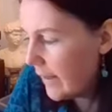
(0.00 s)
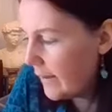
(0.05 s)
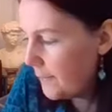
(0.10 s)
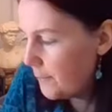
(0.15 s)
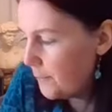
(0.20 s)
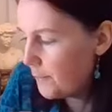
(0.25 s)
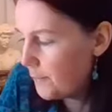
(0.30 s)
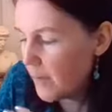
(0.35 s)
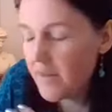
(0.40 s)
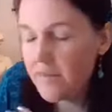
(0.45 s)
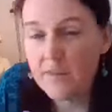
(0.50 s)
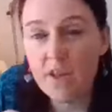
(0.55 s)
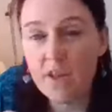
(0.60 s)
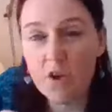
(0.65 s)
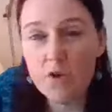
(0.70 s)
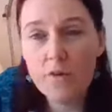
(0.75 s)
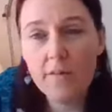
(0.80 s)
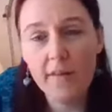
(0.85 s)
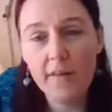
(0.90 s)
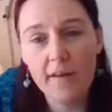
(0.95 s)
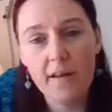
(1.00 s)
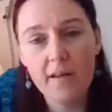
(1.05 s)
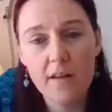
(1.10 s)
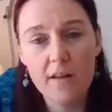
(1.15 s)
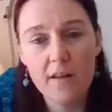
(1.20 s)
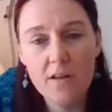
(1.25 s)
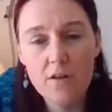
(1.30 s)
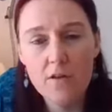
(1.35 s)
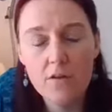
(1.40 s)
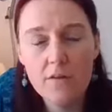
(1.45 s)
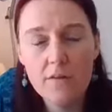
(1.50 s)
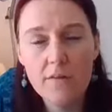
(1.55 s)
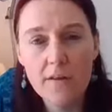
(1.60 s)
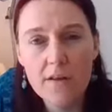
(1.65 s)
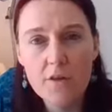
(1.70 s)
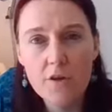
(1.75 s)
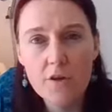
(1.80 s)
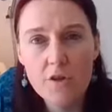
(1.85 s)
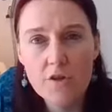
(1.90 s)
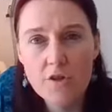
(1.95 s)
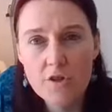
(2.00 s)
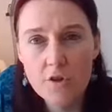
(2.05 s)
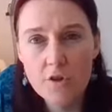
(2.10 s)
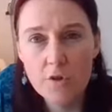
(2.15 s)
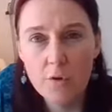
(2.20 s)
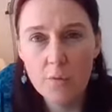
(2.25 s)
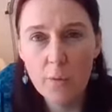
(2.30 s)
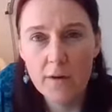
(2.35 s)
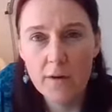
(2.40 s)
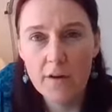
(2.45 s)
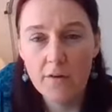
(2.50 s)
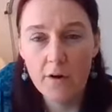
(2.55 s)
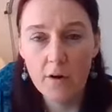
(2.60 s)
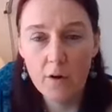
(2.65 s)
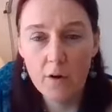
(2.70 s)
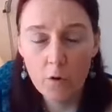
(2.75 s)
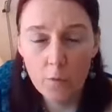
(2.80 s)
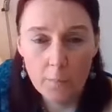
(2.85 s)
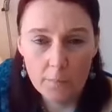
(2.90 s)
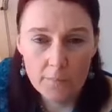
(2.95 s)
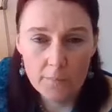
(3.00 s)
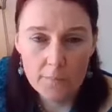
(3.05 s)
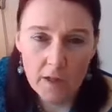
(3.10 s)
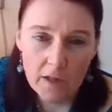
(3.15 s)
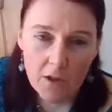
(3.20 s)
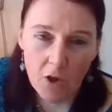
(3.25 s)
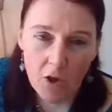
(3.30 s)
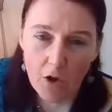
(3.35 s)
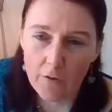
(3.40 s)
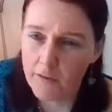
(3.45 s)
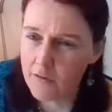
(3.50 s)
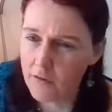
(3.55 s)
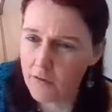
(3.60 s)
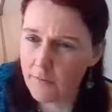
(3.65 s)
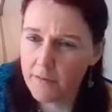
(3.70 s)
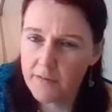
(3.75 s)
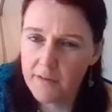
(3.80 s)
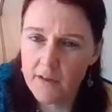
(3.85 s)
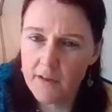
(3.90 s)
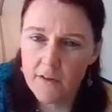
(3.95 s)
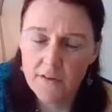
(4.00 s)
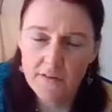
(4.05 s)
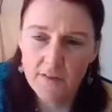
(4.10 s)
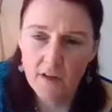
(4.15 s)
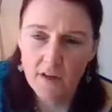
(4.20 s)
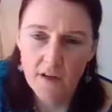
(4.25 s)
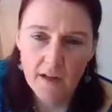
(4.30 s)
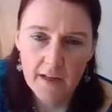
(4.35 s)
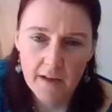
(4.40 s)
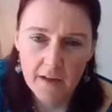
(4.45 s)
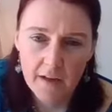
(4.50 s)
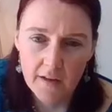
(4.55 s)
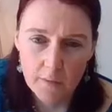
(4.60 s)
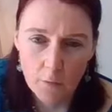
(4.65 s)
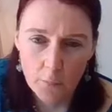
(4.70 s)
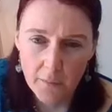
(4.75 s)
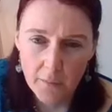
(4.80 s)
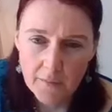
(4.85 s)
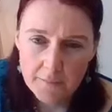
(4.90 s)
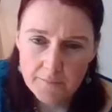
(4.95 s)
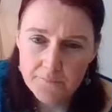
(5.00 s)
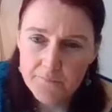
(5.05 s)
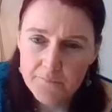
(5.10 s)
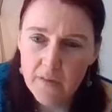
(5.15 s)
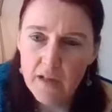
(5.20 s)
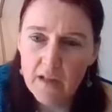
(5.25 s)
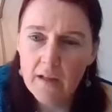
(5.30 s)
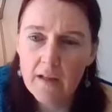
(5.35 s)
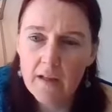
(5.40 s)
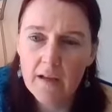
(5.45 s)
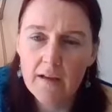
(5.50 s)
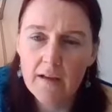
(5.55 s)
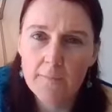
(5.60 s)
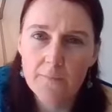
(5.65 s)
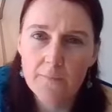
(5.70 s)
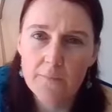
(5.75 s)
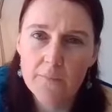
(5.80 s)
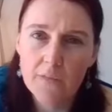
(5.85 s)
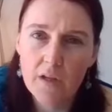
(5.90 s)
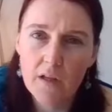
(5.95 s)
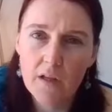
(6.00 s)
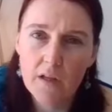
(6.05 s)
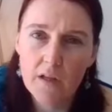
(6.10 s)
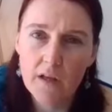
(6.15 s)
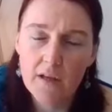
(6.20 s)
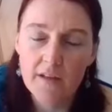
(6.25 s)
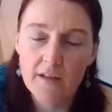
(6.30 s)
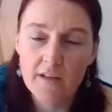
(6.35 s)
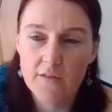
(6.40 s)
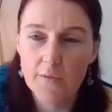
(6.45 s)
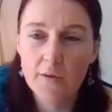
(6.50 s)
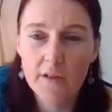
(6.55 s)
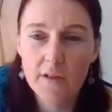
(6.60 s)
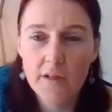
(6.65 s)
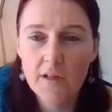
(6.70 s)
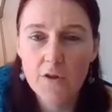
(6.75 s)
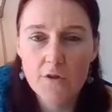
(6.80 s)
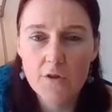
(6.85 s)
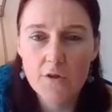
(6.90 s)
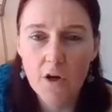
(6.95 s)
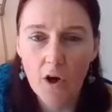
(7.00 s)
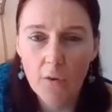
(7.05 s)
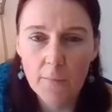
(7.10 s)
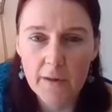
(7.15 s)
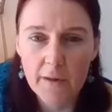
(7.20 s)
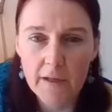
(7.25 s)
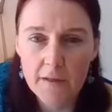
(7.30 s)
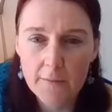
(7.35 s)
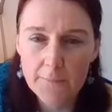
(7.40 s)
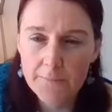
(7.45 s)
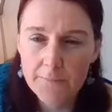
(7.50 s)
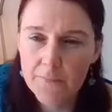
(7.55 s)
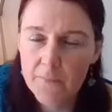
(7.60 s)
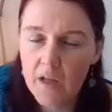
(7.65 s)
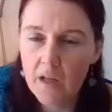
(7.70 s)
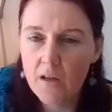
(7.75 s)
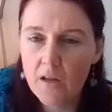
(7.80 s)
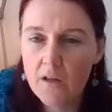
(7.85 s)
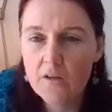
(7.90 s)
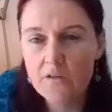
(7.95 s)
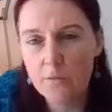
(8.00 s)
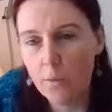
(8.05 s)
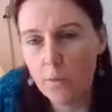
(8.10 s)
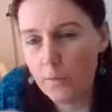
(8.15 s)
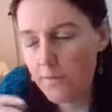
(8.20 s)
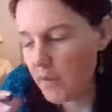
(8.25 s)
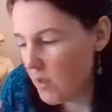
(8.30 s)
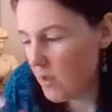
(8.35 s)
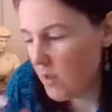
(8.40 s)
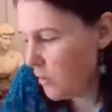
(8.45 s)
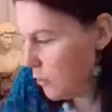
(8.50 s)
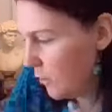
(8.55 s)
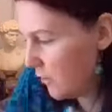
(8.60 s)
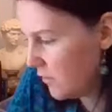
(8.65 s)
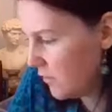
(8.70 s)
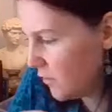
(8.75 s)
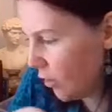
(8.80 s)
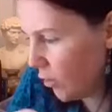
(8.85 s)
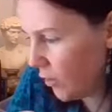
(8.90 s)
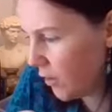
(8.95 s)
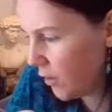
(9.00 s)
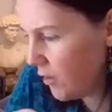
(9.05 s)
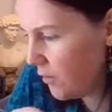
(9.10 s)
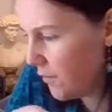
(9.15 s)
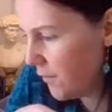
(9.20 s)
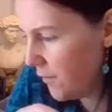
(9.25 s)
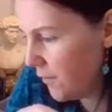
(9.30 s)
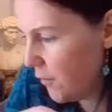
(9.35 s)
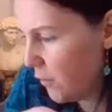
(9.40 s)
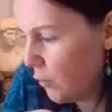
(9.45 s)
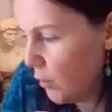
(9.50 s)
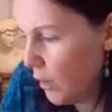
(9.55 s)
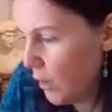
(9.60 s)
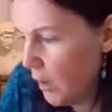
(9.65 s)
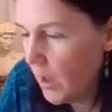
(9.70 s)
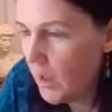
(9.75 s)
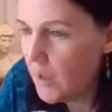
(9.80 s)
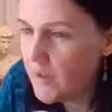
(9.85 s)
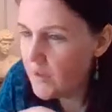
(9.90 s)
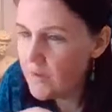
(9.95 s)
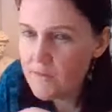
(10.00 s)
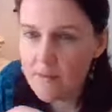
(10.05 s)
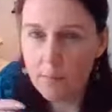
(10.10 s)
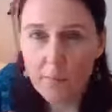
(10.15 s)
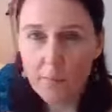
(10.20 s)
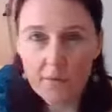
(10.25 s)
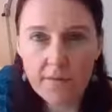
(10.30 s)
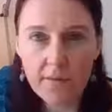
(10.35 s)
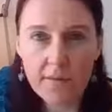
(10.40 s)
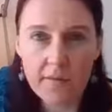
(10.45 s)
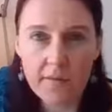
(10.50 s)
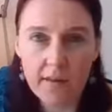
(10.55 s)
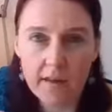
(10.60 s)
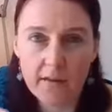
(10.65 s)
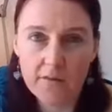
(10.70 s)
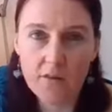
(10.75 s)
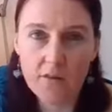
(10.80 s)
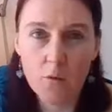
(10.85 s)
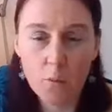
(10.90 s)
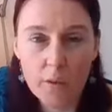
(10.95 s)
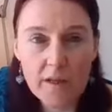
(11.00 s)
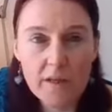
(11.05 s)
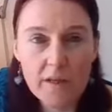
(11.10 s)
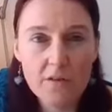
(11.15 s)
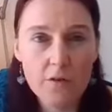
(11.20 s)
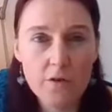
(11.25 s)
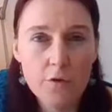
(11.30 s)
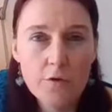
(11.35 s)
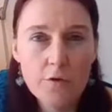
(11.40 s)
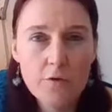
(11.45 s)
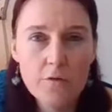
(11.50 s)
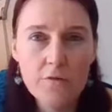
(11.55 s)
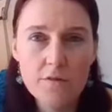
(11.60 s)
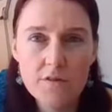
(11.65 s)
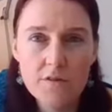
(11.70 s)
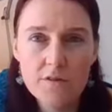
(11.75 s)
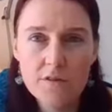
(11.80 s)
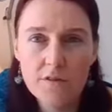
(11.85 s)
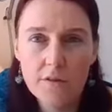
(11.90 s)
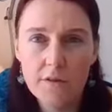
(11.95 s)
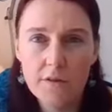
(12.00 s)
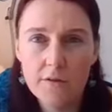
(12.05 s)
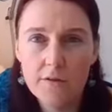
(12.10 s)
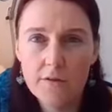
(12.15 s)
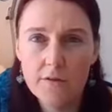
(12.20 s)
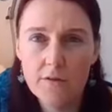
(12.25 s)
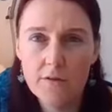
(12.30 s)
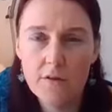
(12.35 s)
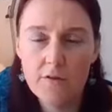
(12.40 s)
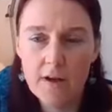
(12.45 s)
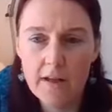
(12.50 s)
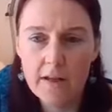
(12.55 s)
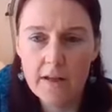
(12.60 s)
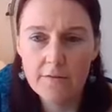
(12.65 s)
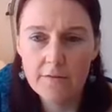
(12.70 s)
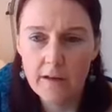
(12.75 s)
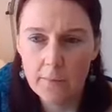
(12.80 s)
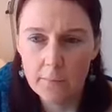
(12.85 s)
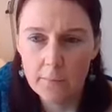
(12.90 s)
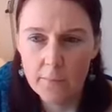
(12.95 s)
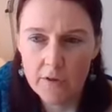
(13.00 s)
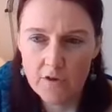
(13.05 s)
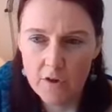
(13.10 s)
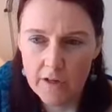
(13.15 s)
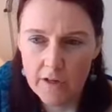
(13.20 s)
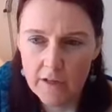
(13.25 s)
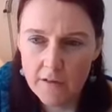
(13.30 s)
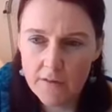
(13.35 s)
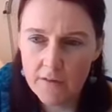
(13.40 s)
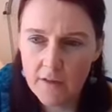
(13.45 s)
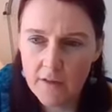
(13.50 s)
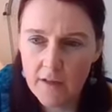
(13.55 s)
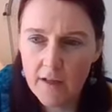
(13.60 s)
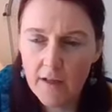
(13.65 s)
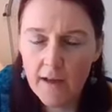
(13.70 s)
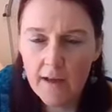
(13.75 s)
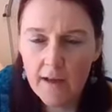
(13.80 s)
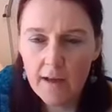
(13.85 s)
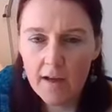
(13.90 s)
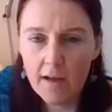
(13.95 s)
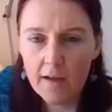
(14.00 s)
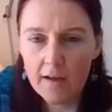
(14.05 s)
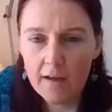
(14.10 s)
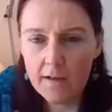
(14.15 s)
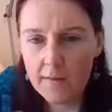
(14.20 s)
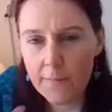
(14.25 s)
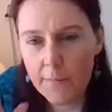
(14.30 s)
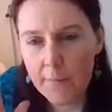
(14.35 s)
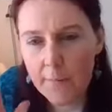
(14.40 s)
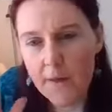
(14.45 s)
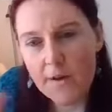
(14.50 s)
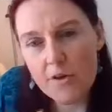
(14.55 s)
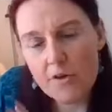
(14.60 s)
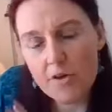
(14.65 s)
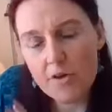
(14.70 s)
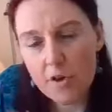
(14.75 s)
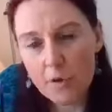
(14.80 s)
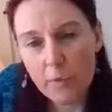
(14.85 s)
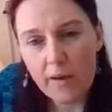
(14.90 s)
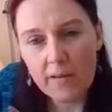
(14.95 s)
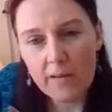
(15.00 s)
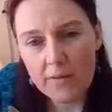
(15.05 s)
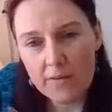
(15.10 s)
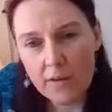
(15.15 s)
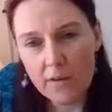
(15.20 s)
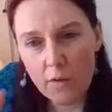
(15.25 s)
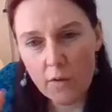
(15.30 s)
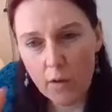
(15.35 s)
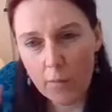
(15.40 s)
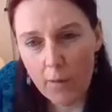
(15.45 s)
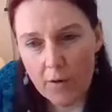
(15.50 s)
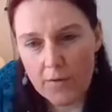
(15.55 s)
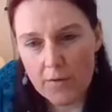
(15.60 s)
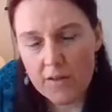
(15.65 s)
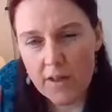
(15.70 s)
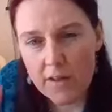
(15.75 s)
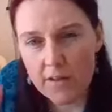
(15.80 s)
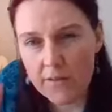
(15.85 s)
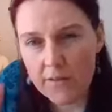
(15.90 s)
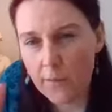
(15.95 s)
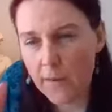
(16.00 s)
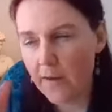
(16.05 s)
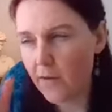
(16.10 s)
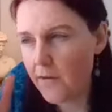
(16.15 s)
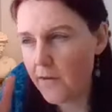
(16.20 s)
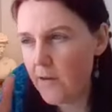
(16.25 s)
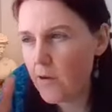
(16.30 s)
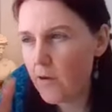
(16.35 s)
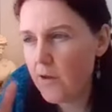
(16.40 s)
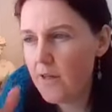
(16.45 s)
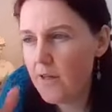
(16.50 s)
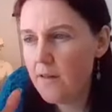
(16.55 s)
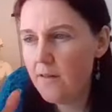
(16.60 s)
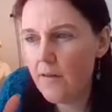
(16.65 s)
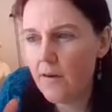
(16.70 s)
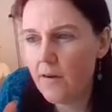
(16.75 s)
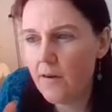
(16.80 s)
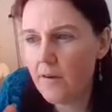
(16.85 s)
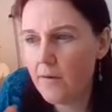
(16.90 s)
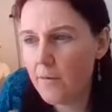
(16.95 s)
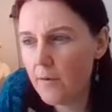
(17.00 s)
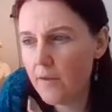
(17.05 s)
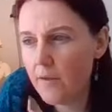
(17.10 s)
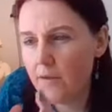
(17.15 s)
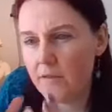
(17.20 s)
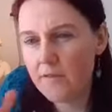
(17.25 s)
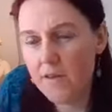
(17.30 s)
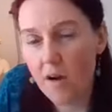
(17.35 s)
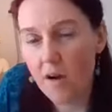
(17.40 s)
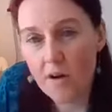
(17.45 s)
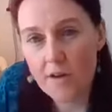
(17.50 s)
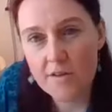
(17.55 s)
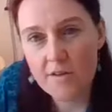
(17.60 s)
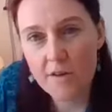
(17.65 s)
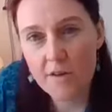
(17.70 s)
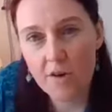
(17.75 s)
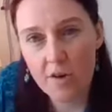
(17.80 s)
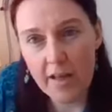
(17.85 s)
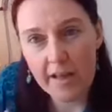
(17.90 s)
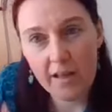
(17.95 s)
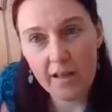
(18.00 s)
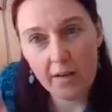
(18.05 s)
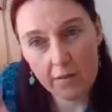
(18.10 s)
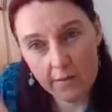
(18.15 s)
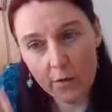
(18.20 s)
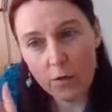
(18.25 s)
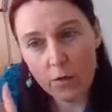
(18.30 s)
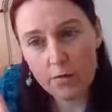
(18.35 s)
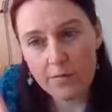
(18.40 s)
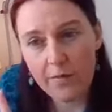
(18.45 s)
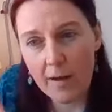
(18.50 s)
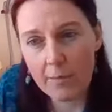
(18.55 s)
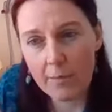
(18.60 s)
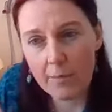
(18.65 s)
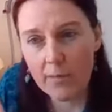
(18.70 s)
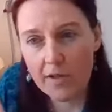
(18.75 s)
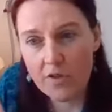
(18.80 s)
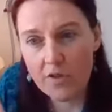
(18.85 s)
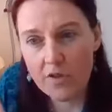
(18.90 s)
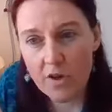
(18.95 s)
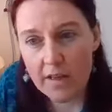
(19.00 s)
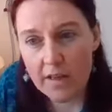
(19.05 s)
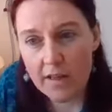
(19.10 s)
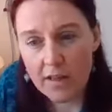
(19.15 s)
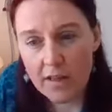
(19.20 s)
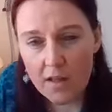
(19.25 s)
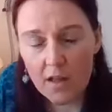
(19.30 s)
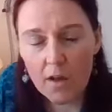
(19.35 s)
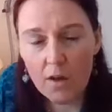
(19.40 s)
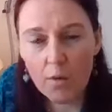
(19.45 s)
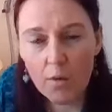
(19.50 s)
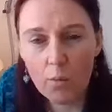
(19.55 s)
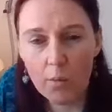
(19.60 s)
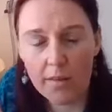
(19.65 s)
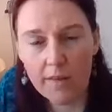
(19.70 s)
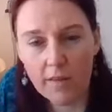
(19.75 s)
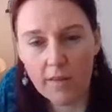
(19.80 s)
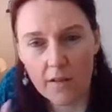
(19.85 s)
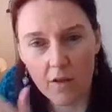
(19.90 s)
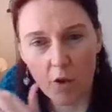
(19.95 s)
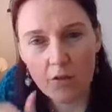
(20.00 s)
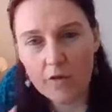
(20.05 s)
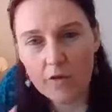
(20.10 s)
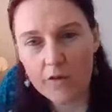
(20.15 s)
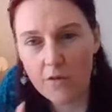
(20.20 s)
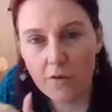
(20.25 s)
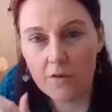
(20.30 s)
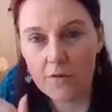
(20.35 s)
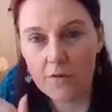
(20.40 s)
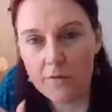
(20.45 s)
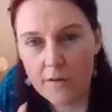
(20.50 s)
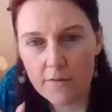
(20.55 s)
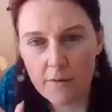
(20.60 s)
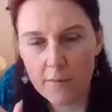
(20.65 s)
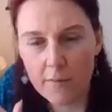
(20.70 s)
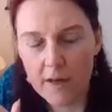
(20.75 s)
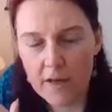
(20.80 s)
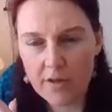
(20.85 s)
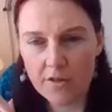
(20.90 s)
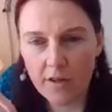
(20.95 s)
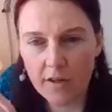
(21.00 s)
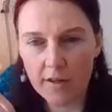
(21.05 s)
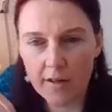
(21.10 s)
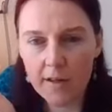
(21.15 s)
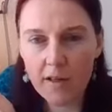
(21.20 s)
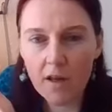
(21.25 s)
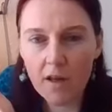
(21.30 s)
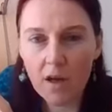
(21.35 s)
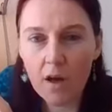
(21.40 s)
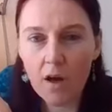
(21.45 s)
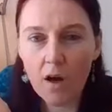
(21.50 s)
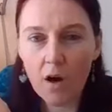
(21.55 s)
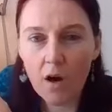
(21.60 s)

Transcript: But it's a good thing that you could do when you're at home. A lot of us obviously are stuck in at the moment, and it's a really good hobby. So what I'm going to do is talk you through some of the things that we do to create family trees. There are two ways to go about it as well. You can either start to create a full family tree with lots and lots of information in it,